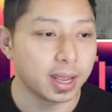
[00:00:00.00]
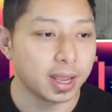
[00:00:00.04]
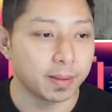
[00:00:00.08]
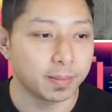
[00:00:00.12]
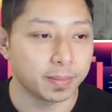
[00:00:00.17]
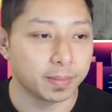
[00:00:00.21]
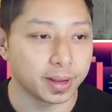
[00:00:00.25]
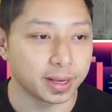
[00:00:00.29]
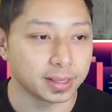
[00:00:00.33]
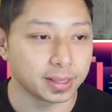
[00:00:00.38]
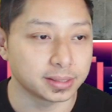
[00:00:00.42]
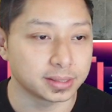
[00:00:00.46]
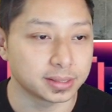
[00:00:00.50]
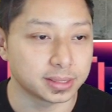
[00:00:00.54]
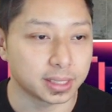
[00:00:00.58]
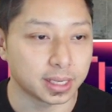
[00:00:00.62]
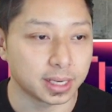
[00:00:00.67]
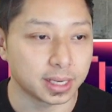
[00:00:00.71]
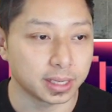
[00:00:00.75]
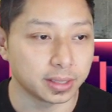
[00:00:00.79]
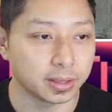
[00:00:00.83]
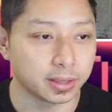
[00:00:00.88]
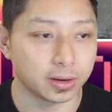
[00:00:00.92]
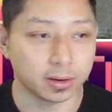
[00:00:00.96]
but
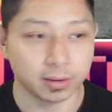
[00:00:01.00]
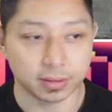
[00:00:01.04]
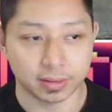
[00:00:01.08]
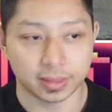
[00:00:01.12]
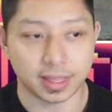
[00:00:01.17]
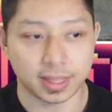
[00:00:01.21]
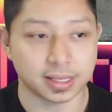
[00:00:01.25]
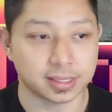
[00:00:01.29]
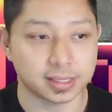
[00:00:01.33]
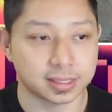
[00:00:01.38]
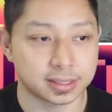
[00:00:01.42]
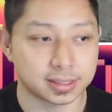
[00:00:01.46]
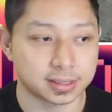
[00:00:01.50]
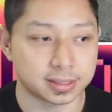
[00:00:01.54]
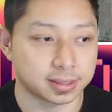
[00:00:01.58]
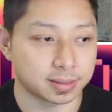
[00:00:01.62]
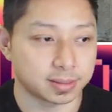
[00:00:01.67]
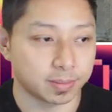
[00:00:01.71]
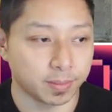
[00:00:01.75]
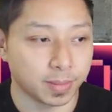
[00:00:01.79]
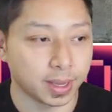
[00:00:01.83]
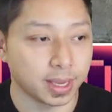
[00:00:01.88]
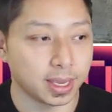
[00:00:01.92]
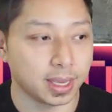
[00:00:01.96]
uh, you know, that's
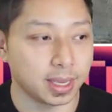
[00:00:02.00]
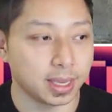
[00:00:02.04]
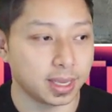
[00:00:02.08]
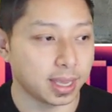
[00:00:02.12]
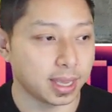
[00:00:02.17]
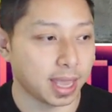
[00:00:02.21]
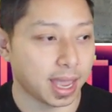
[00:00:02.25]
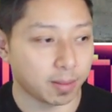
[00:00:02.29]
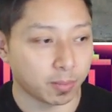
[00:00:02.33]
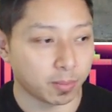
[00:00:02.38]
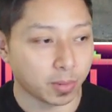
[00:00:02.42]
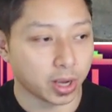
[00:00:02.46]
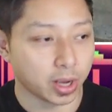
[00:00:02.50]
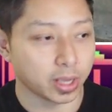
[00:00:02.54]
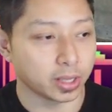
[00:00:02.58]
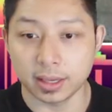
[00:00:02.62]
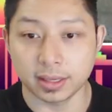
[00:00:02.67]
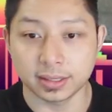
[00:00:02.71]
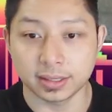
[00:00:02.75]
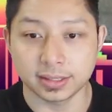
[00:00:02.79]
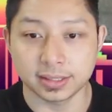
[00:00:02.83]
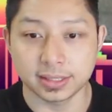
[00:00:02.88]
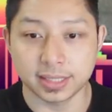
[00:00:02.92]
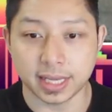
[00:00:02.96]
me and my
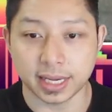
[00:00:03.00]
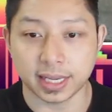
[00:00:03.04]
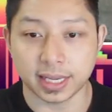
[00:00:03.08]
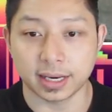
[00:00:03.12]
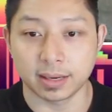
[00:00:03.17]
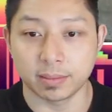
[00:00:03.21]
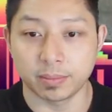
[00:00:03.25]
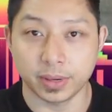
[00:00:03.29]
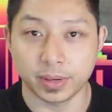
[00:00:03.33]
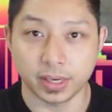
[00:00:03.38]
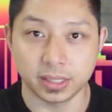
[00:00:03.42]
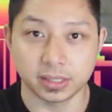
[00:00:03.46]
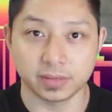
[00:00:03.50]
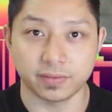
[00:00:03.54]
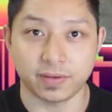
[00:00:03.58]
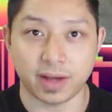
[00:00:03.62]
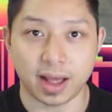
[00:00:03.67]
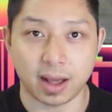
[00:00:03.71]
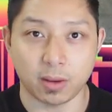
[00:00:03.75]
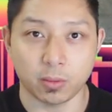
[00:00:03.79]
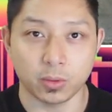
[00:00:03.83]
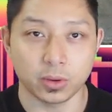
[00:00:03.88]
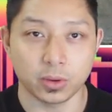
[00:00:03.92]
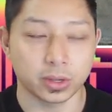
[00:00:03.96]
second piece of
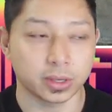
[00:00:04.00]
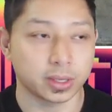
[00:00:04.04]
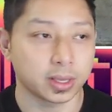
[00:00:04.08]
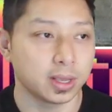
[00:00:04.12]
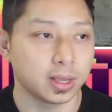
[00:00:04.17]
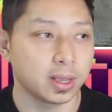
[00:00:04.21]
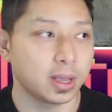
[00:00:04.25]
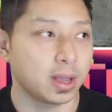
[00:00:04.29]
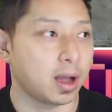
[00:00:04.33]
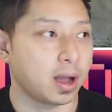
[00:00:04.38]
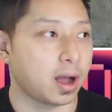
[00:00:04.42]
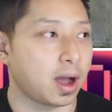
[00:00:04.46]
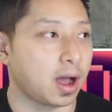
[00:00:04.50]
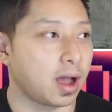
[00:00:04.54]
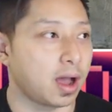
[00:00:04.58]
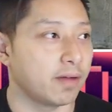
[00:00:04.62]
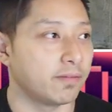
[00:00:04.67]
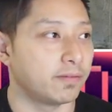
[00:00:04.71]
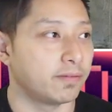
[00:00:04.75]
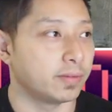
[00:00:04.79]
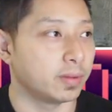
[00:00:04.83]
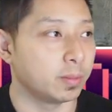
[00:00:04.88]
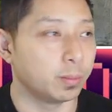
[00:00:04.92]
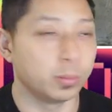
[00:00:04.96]
artwork.
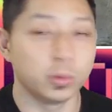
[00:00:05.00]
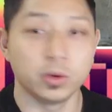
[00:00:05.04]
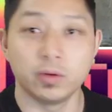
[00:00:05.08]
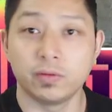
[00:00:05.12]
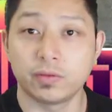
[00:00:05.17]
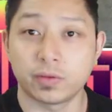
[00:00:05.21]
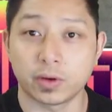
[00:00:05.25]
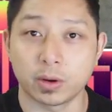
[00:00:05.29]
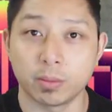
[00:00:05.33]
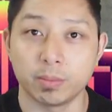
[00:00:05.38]
I've moved from